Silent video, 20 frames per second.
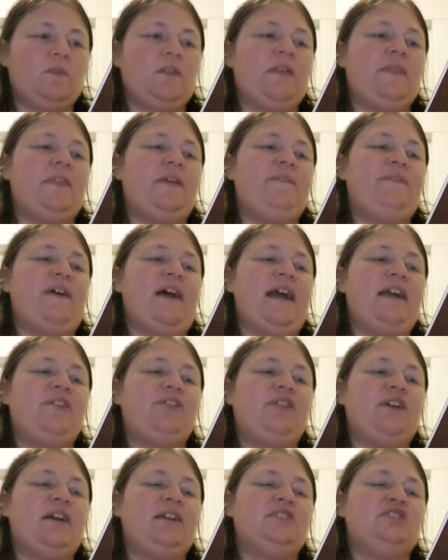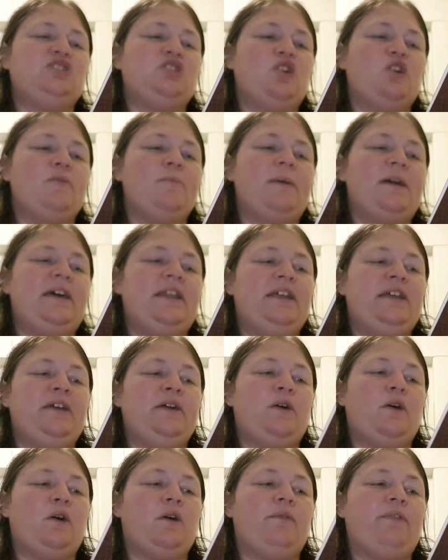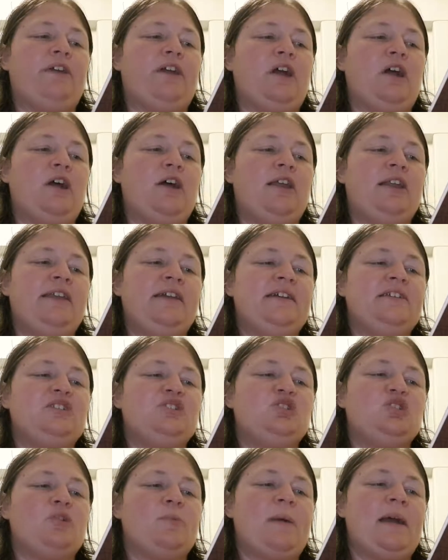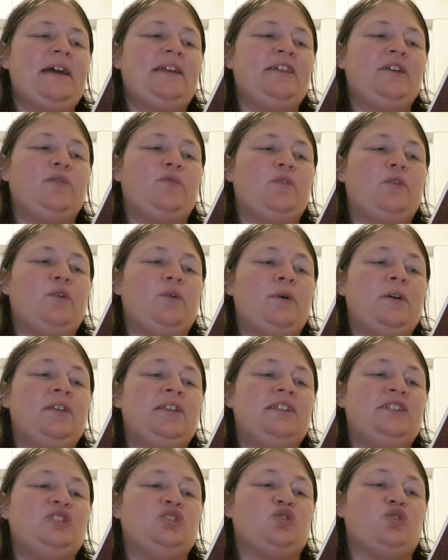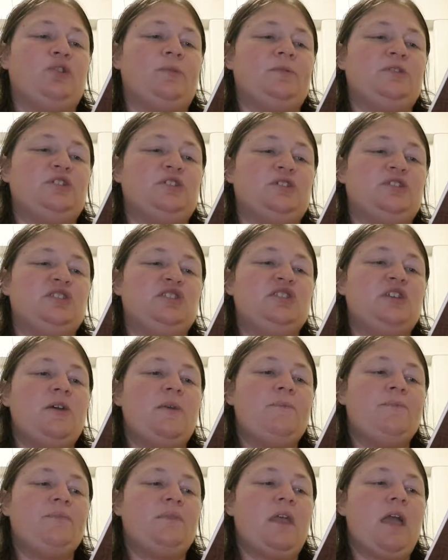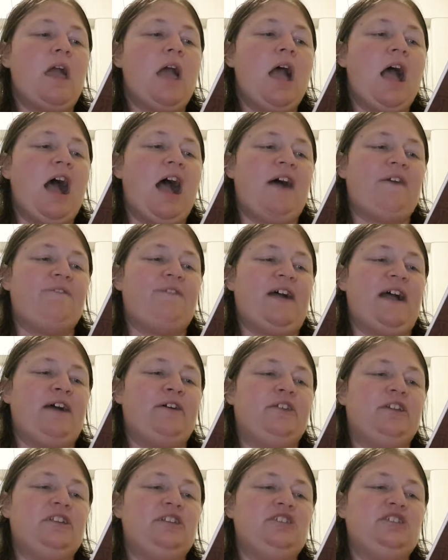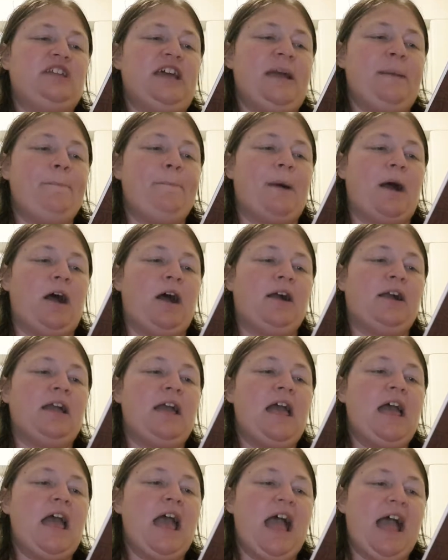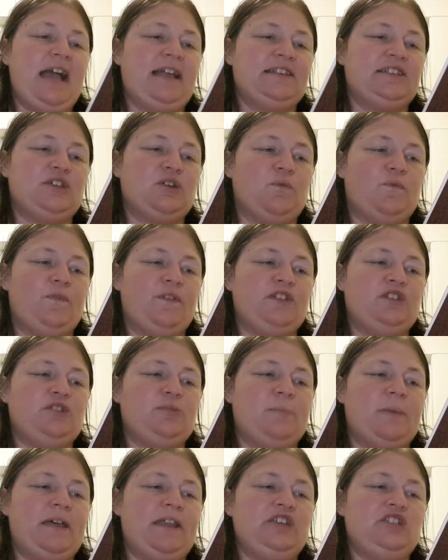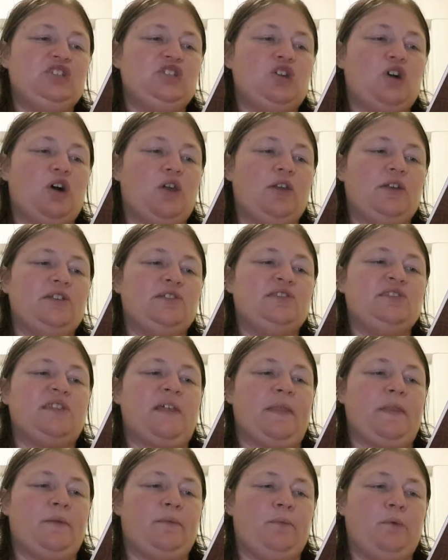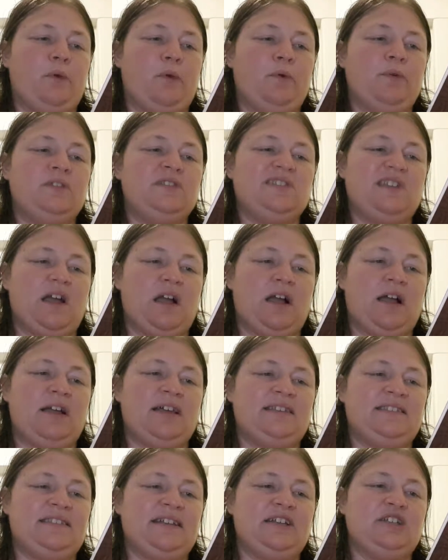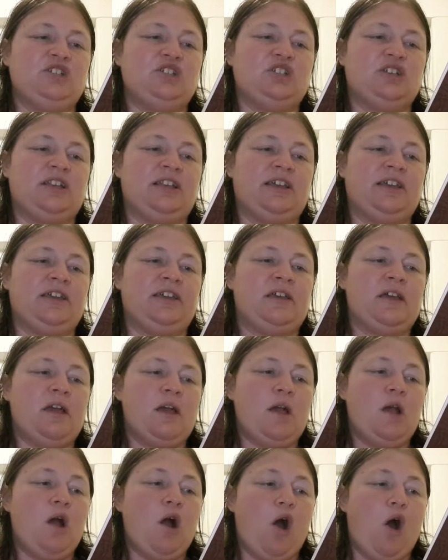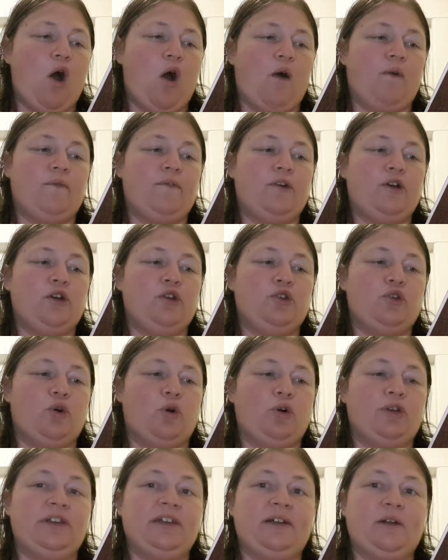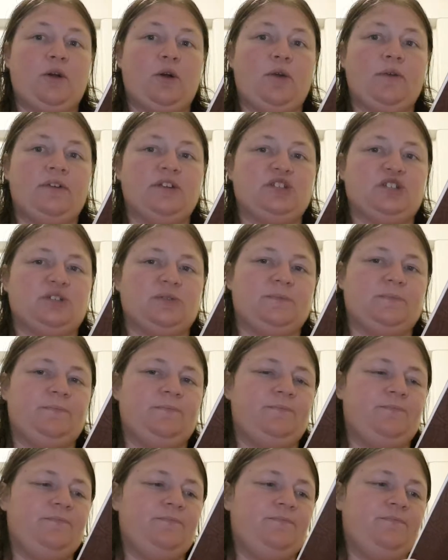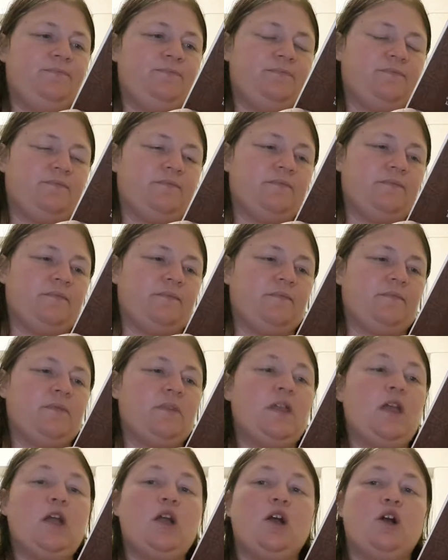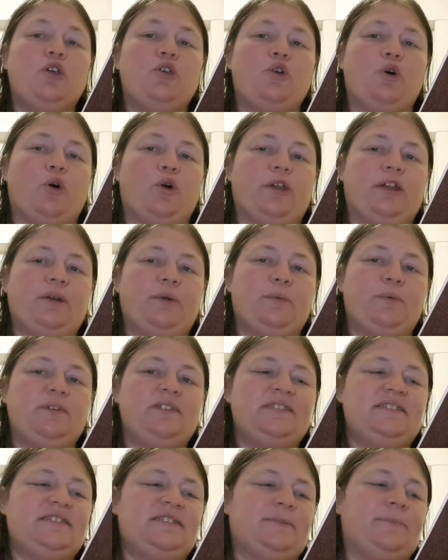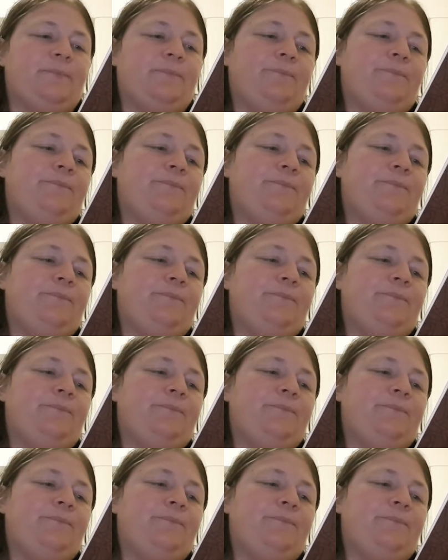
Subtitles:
The fact that so many of the earliest Germanic rune inscriptions are found in Denmark has convinced many scholars that the runes are essentially of Nordic origin, Nordic wisdom.